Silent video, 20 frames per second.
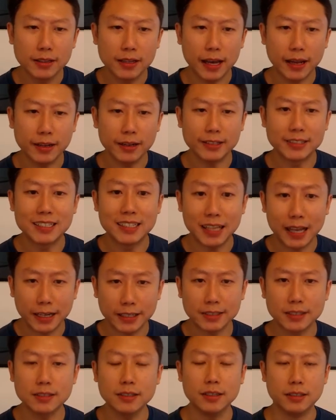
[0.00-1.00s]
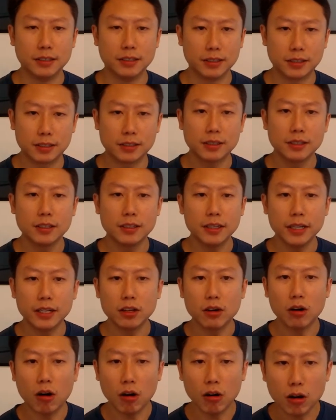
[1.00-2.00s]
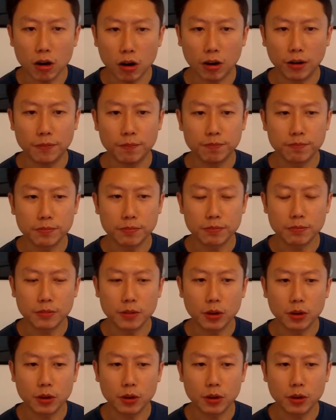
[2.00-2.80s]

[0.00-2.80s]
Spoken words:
that is licensed in Hong Kong.